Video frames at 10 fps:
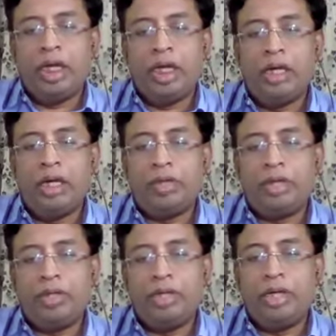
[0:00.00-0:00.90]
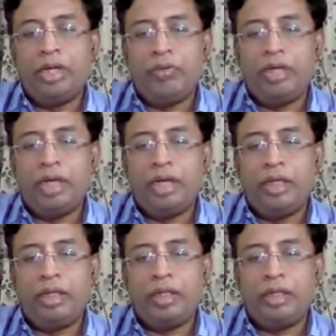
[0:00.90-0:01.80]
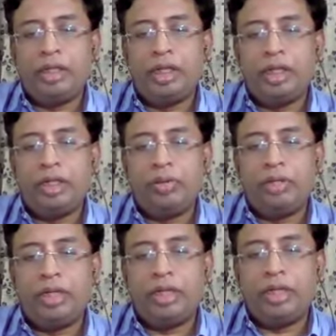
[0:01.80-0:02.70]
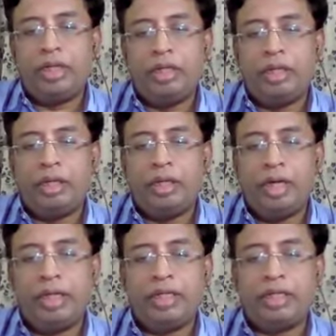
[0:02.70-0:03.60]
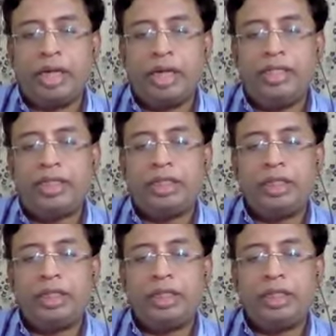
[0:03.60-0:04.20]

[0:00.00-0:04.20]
and particular renewable energies, and you are taking a greater strides